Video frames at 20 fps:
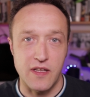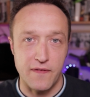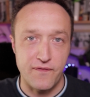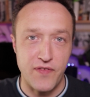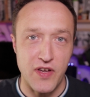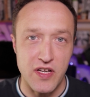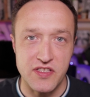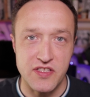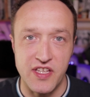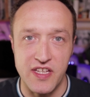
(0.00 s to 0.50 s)
So the
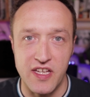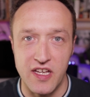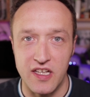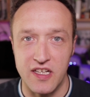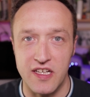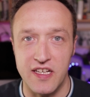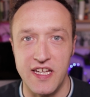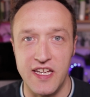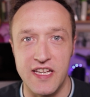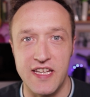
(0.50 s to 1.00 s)
first thing you're
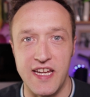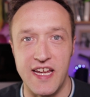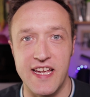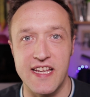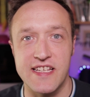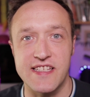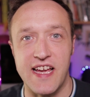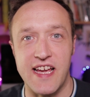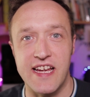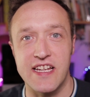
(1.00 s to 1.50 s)
going to need
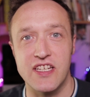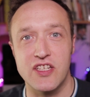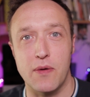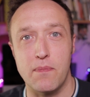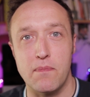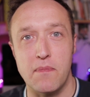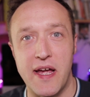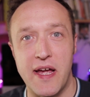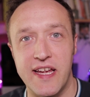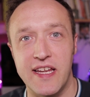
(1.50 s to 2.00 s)
is a
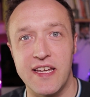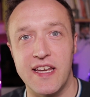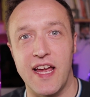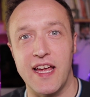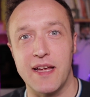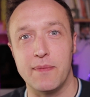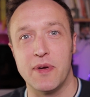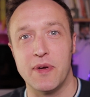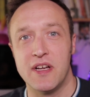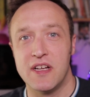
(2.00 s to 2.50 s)
domain
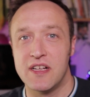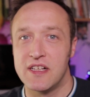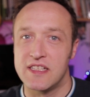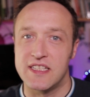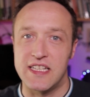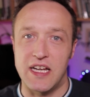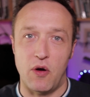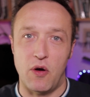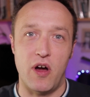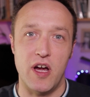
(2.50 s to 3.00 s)
name.
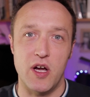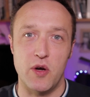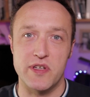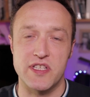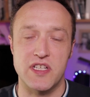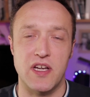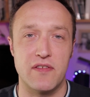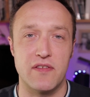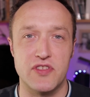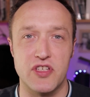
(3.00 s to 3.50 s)
Now I
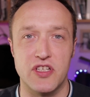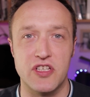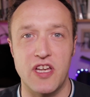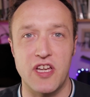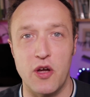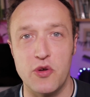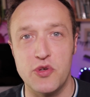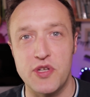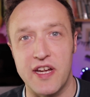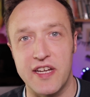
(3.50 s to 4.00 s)
always go over to
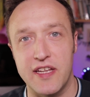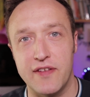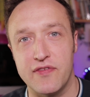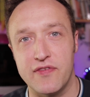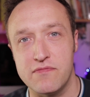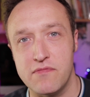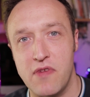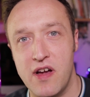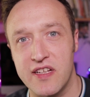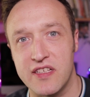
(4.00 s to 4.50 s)
GoDaddy
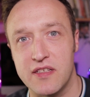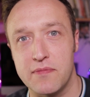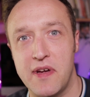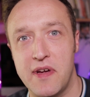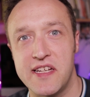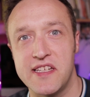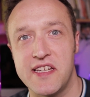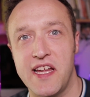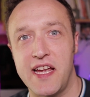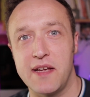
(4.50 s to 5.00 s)
for my
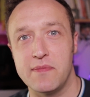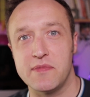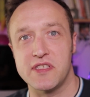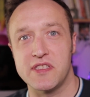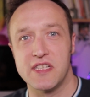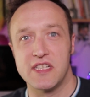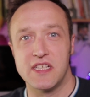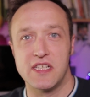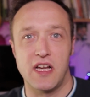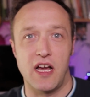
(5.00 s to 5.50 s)
domain
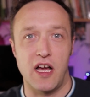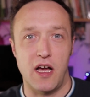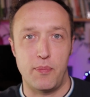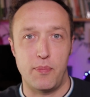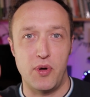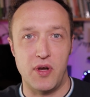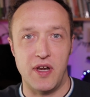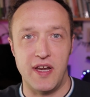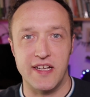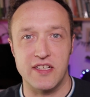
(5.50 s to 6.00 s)
names. I'll
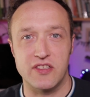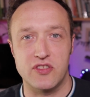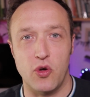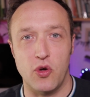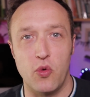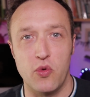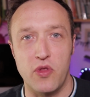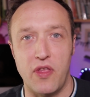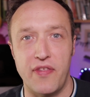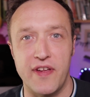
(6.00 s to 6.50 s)
put links to
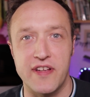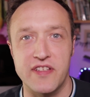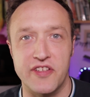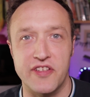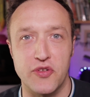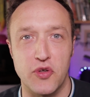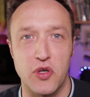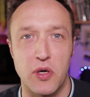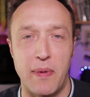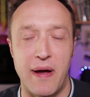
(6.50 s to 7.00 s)
all the things I
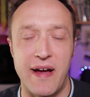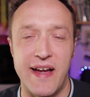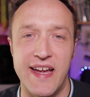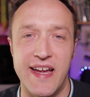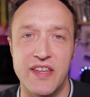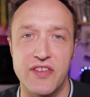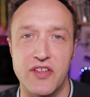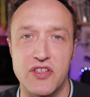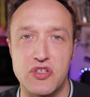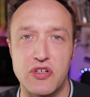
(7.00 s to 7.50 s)
talk about
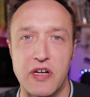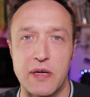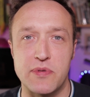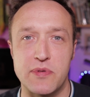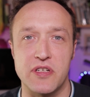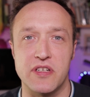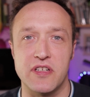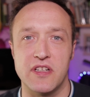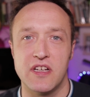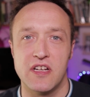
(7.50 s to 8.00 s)
in the
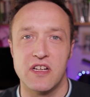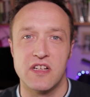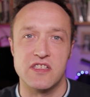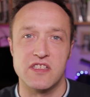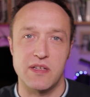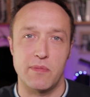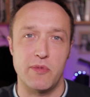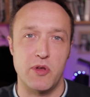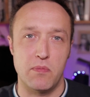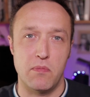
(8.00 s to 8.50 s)
description.
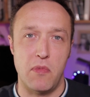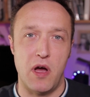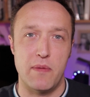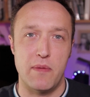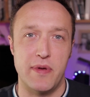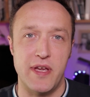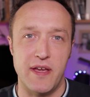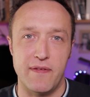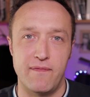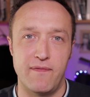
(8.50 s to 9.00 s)
Some of them
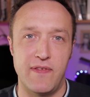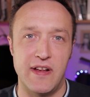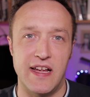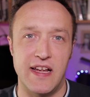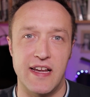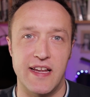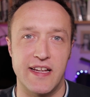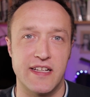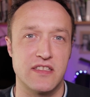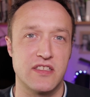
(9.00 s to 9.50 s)
might be
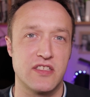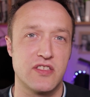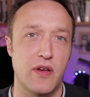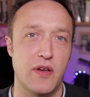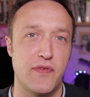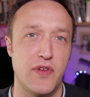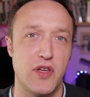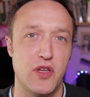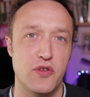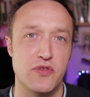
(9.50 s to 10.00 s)
affiliate links, so
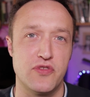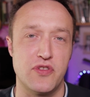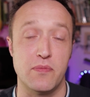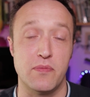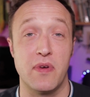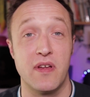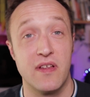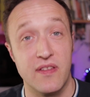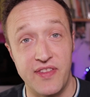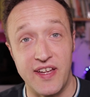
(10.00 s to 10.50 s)
if you use
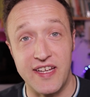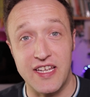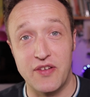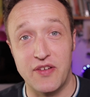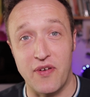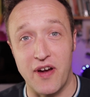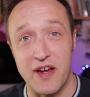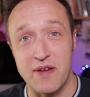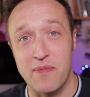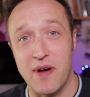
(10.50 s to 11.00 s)
them, thank
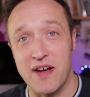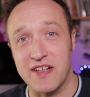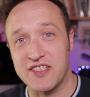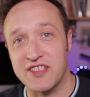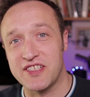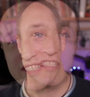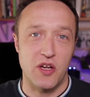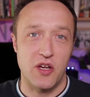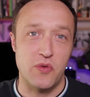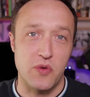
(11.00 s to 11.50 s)
you very
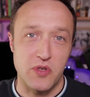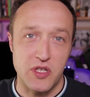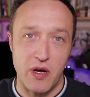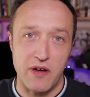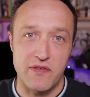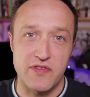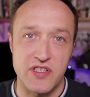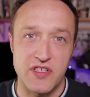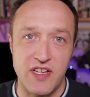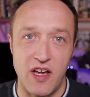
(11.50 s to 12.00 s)
much. So go
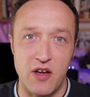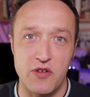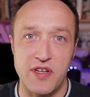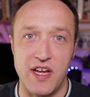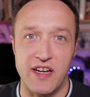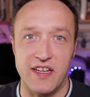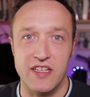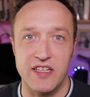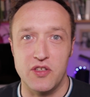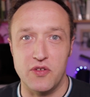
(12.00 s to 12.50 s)
over to
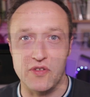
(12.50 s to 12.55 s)
GoDaddy,